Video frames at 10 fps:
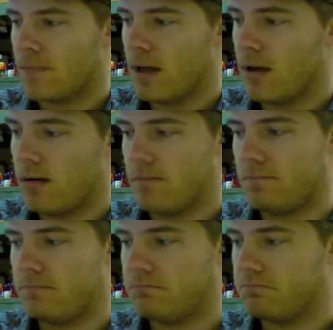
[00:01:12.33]

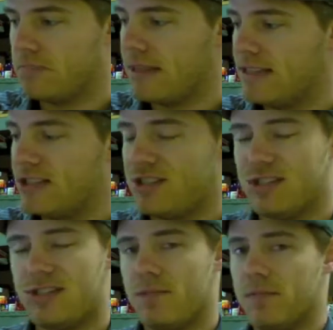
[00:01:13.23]
Um, it's
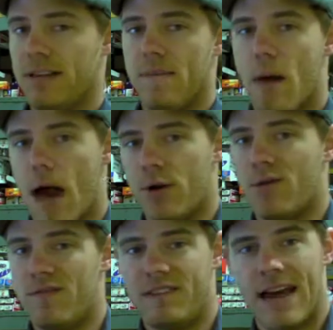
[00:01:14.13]
just simply a matter
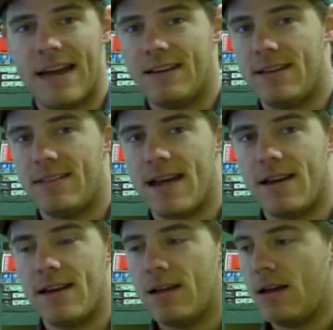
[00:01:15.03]
of tightening that.